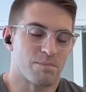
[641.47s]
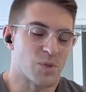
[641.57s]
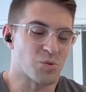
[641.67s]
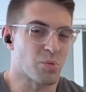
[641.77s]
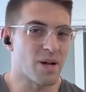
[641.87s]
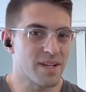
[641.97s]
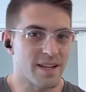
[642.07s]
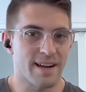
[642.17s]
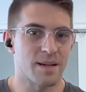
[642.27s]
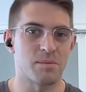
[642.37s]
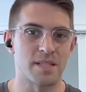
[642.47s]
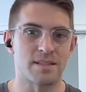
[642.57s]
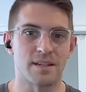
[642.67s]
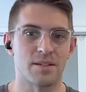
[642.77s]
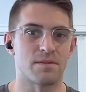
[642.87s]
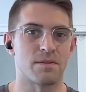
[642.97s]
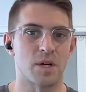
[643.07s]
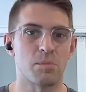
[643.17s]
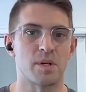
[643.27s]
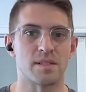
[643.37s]
there's probably not going to be a ton of
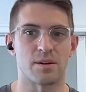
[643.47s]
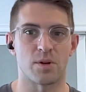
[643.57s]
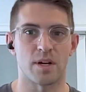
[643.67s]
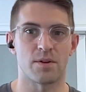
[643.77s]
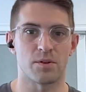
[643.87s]
companies that'll cover